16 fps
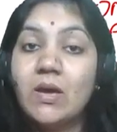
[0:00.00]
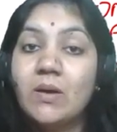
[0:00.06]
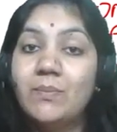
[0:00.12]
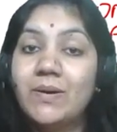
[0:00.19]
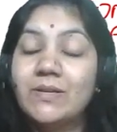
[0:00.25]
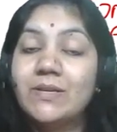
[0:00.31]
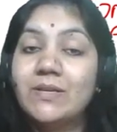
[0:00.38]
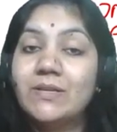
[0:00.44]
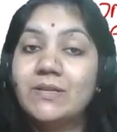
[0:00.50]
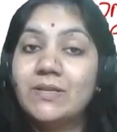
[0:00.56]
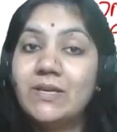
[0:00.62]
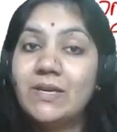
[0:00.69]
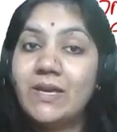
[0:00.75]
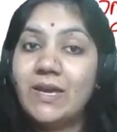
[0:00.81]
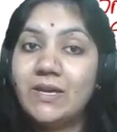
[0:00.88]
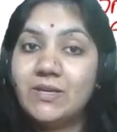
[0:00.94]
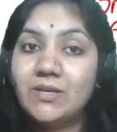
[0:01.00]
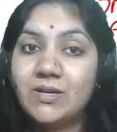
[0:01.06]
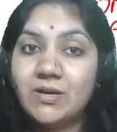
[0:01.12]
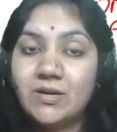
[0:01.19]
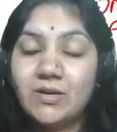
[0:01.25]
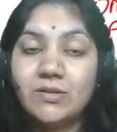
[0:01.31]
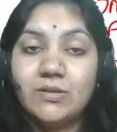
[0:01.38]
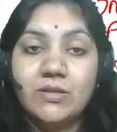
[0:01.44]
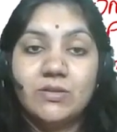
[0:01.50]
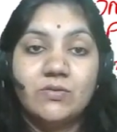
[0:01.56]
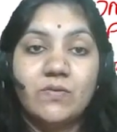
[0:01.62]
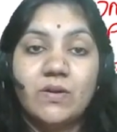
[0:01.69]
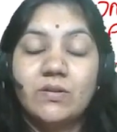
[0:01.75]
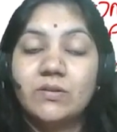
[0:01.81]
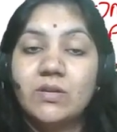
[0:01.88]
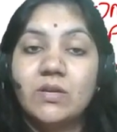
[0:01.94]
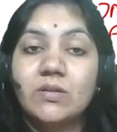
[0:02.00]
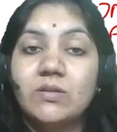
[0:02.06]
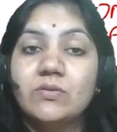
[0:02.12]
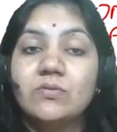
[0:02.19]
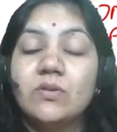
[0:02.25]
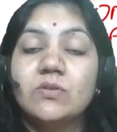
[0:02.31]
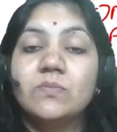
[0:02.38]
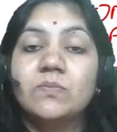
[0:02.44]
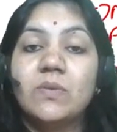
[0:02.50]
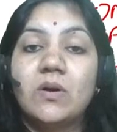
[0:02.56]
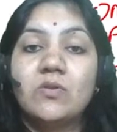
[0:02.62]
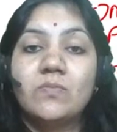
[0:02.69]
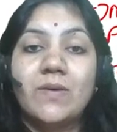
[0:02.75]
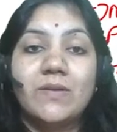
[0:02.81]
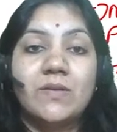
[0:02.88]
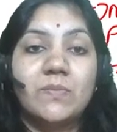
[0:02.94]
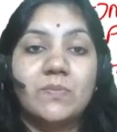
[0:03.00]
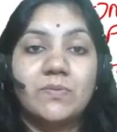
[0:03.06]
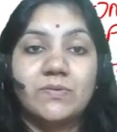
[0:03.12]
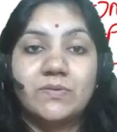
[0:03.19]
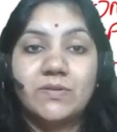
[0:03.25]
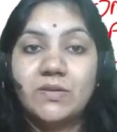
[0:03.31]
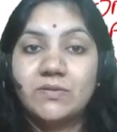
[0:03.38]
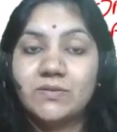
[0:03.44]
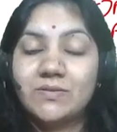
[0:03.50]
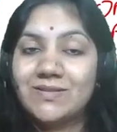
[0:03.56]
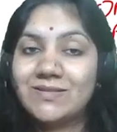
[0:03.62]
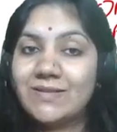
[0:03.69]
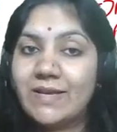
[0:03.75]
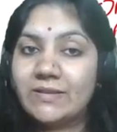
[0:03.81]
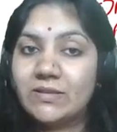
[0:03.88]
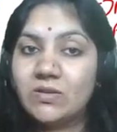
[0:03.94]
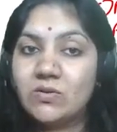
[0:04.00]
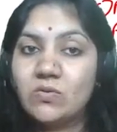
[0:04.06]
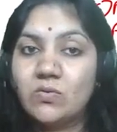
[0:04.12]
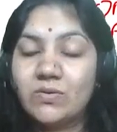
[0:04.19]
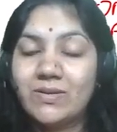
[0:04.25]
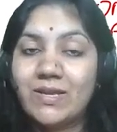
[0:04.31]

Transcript: But in the ADR, they do not bound by the procedure just like the court.